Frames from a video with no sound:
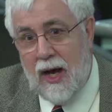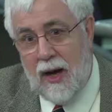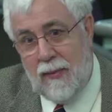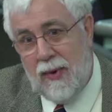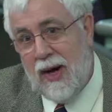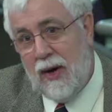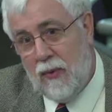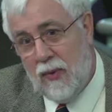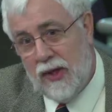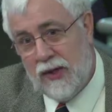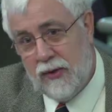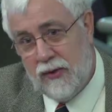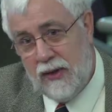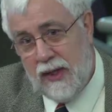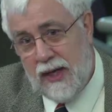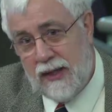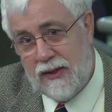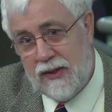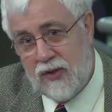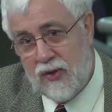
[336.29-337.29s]
about whether or
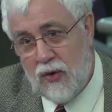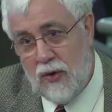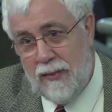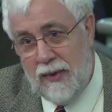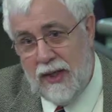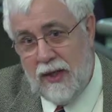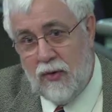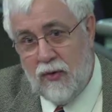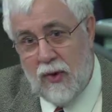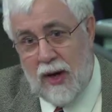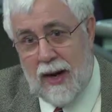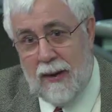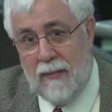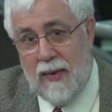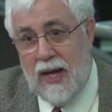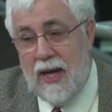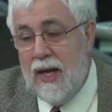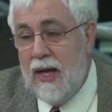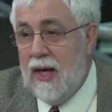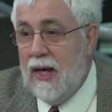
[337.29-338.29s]
not the soybean crop,